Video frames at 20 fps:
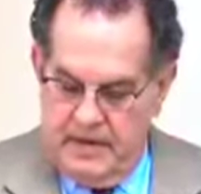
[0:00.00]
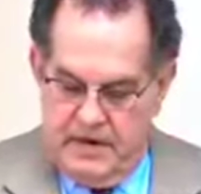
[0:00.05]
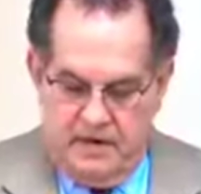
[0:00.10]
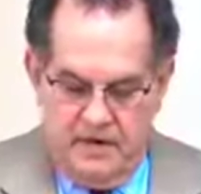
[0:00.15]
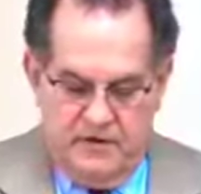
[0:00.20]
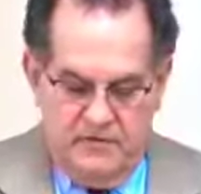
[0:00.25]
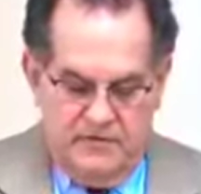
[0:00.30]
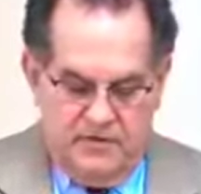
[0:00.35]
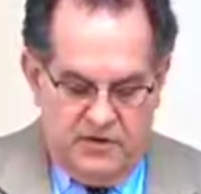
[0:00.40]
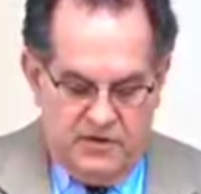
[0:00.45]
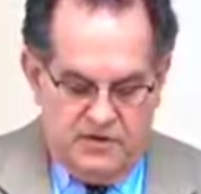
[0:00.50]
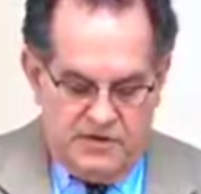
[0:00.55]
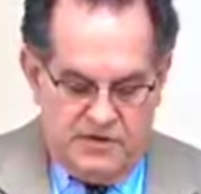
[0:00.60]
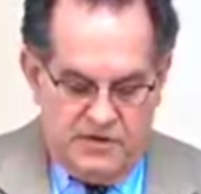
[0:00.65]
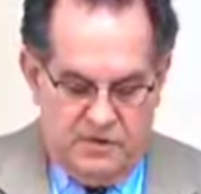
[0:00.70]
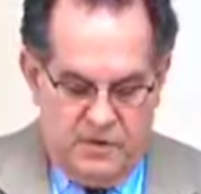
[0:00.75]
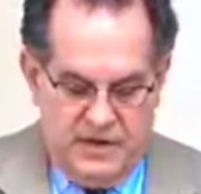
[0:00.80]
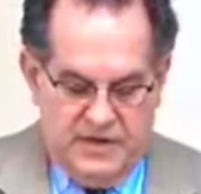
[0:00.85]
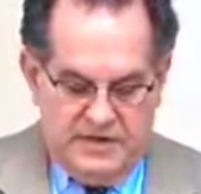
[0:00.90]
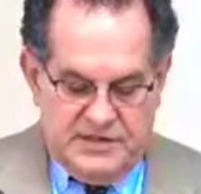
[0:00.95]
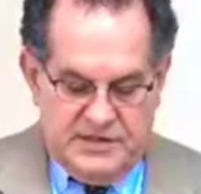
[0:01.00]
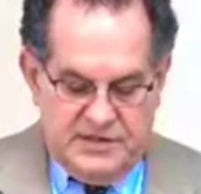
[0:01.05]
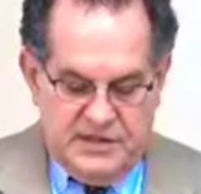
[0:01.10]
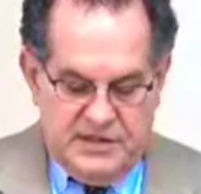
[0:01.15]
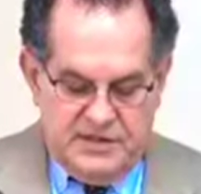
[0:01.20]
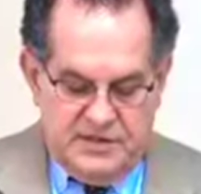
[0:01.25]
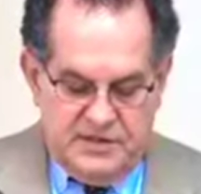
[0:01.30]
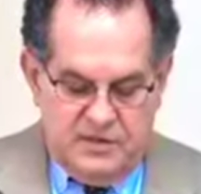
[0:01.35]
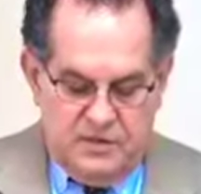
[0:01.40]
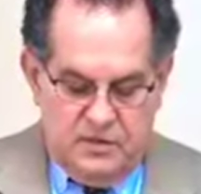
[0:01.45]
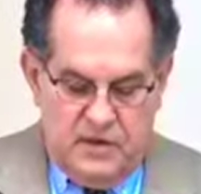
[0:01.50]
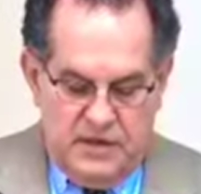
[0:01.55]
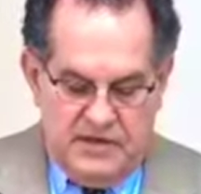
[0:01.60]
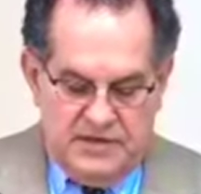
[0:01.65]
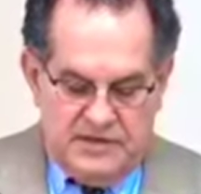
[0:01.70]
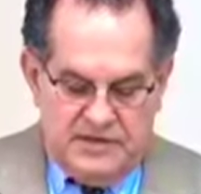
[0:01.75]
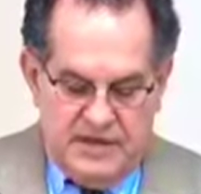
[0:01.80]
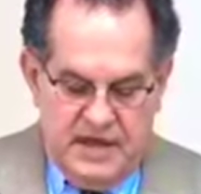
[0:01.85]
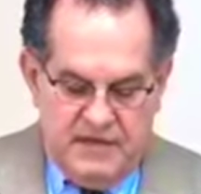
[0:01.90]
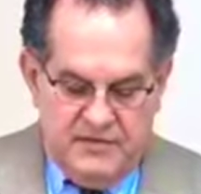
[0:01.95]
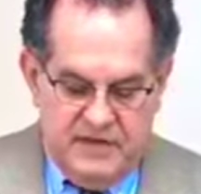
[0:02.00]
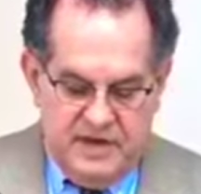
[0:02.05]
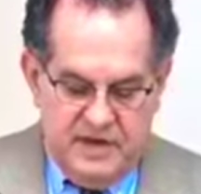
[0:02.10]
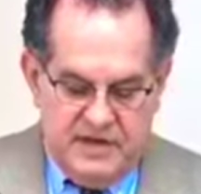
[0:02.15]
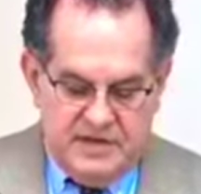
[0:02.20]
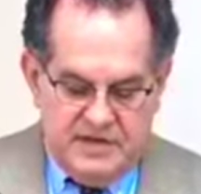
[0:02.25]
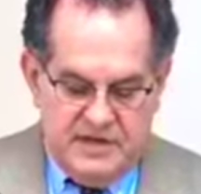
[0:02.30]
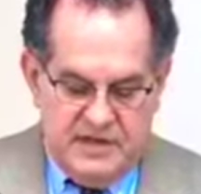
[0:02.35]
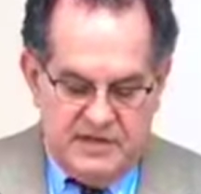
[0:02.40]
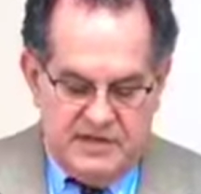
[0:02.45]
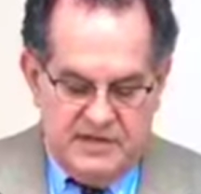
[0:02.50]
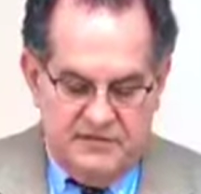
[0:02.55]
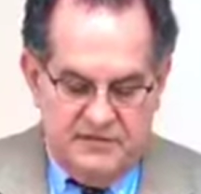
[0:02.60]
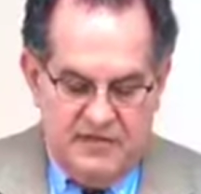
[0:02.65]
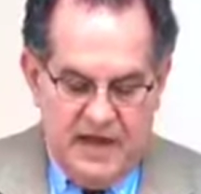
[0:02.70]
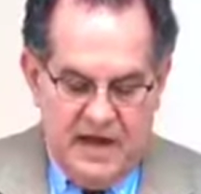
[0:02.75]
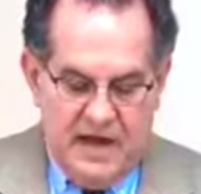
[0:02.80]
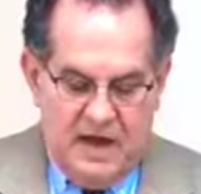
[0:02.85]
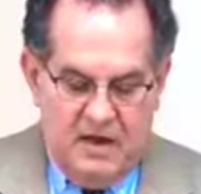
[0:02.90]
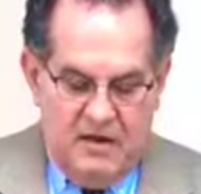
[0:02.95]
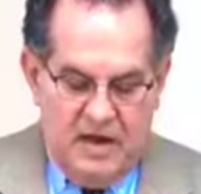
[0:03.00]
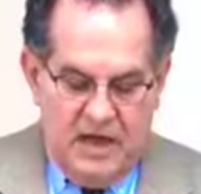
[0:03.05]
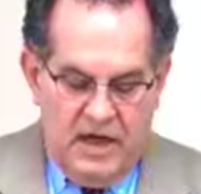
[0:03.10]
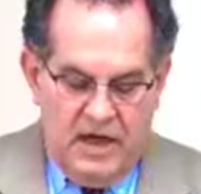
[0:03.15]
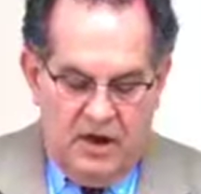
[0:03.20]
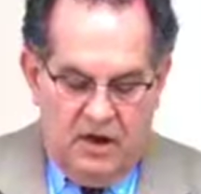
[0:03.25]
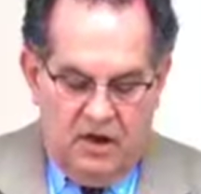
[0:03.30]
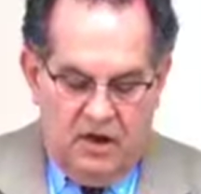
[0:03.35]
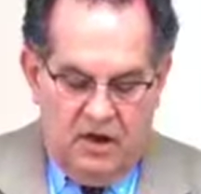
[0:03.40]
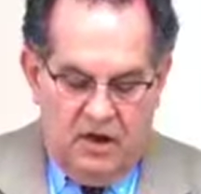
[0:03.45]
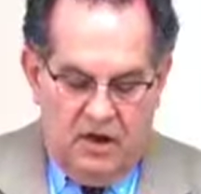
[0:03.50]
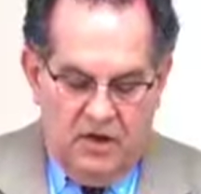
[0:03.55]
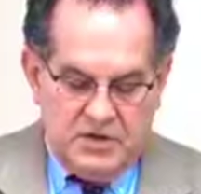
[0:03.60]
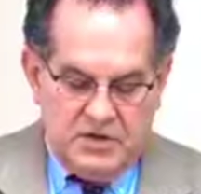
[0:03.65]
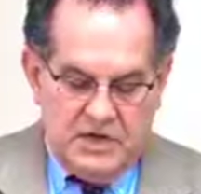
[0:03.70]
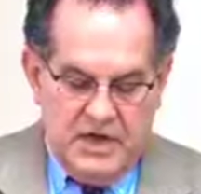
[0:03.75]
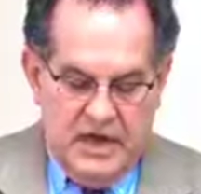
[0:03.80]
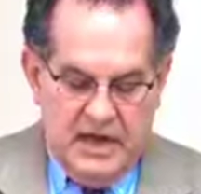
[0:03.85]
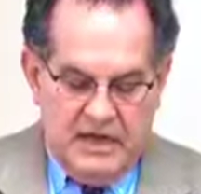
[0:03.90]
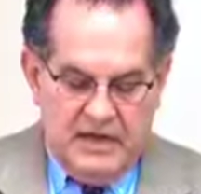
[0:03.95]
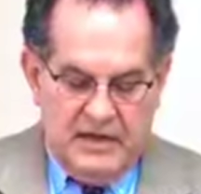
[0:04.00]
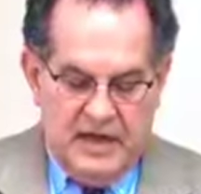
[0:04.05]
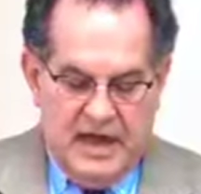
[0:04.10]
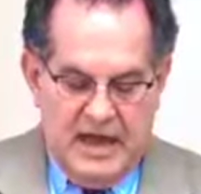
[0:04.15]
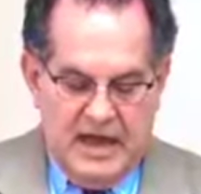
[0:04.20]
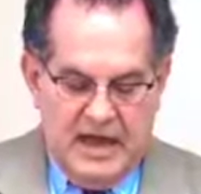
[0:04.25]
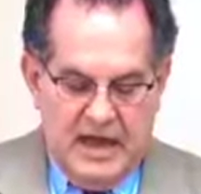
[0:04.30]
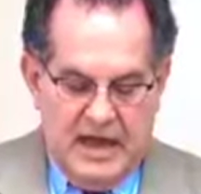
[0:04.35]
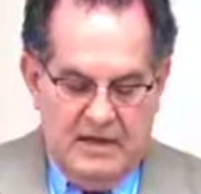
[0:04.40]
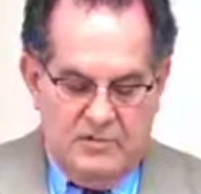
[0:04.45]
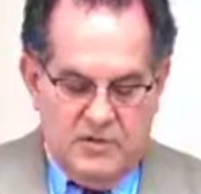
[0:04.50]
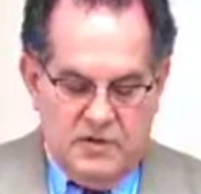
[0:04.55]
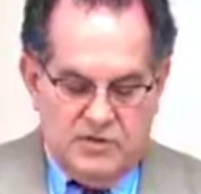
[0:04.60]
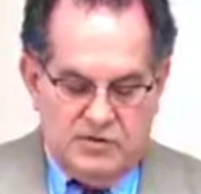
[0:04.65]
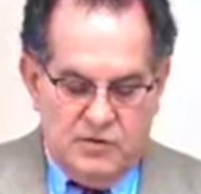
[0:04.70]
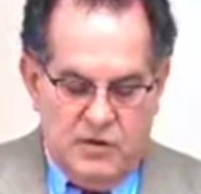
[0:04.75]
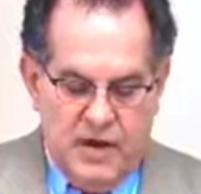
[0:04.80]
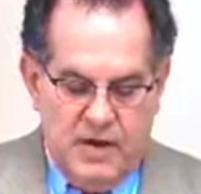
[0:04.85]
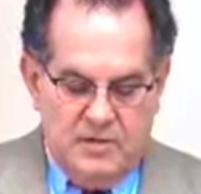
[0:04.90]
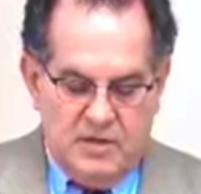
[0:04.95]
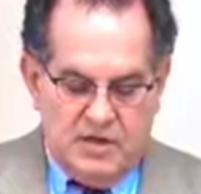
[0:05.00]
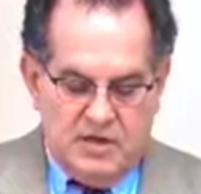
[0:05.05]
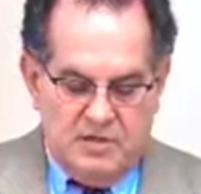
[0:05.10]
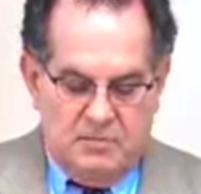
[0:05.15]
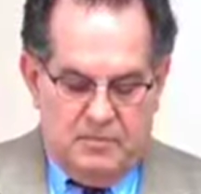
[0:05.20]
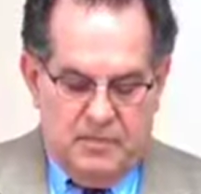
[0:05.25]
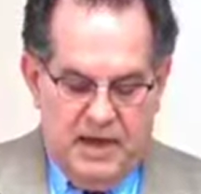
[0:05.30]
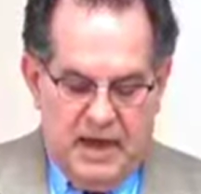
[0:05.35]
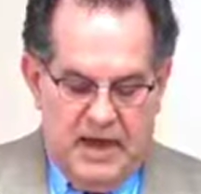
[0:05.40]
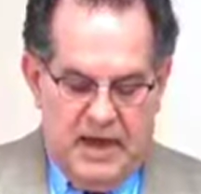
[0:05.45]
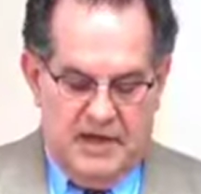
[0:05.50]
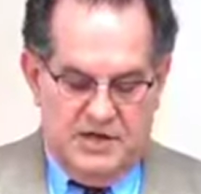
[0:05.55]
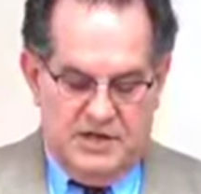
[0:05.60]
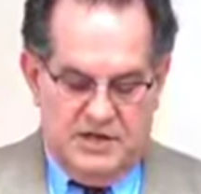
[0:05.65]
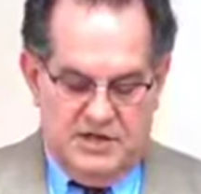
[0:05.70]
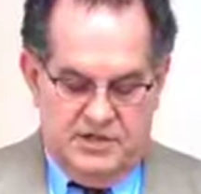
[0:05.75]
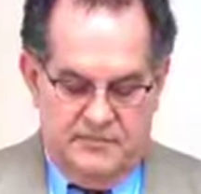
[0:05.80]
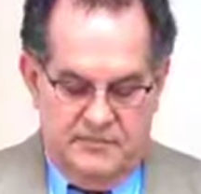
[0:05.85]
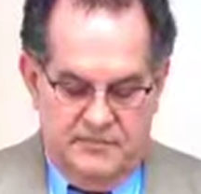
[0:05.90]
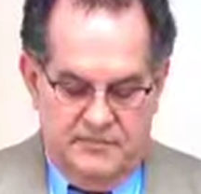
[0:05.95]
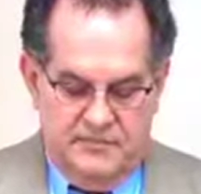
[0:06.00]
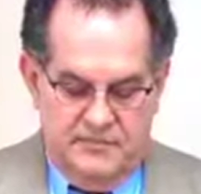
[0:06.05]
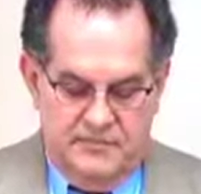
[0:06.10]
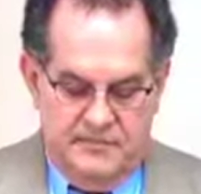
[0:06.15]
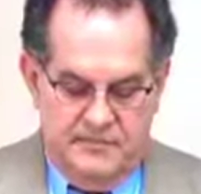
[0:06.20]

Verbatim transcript: Here in verse 26 and 27, it says, If thou at all take thy neighbor's raiment to pledge,